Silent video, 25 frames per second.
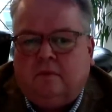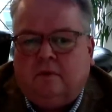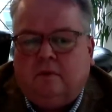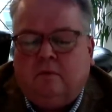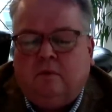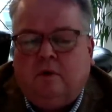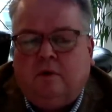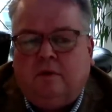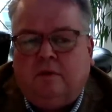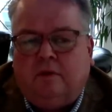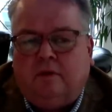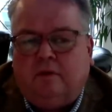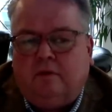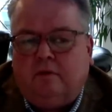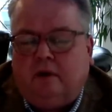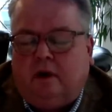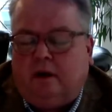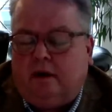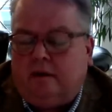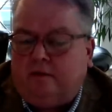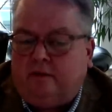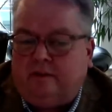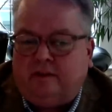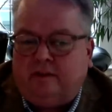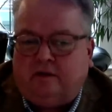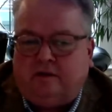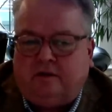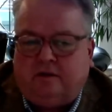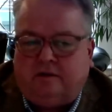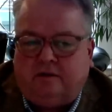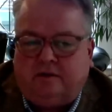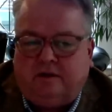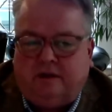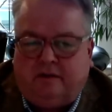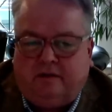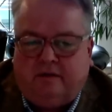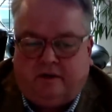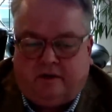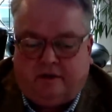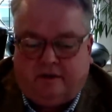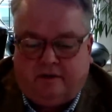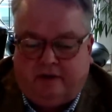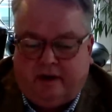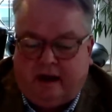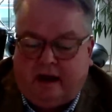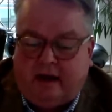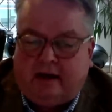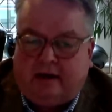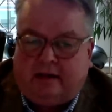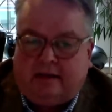Well, not only they're
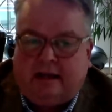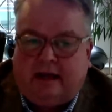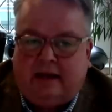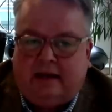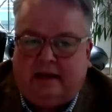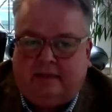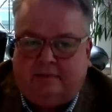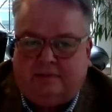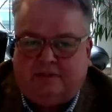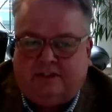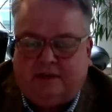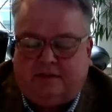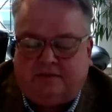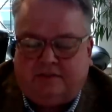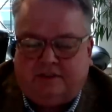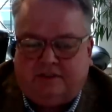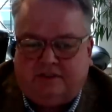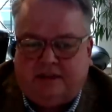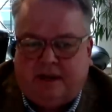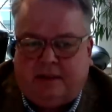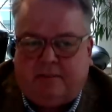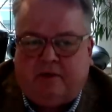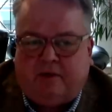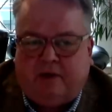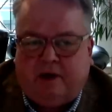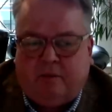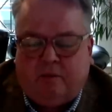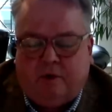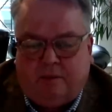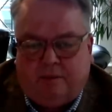not aligning themselves as Democrat,